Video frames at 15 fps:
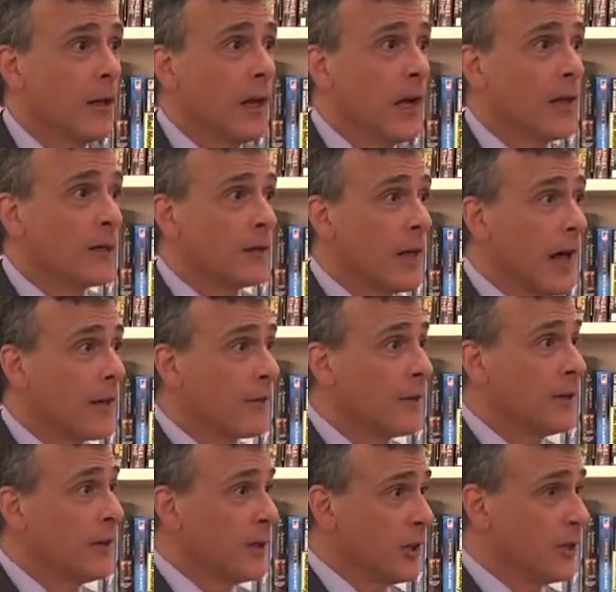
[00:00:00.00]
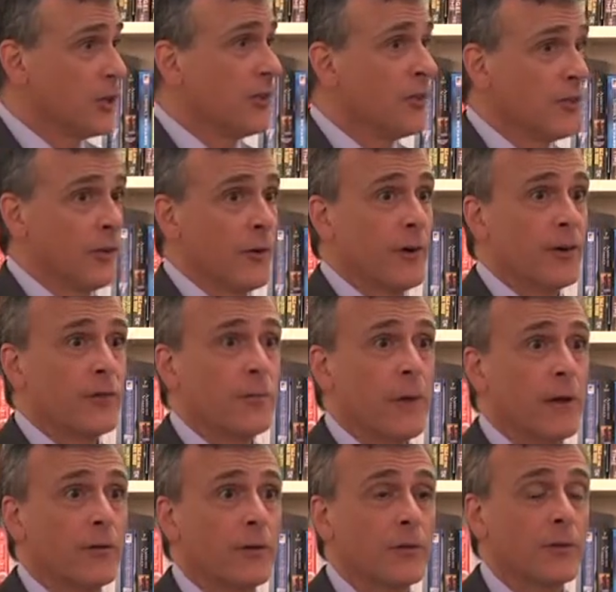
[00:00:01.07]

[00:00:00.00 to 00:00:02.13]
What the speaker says: and a lot of conditions, serious mental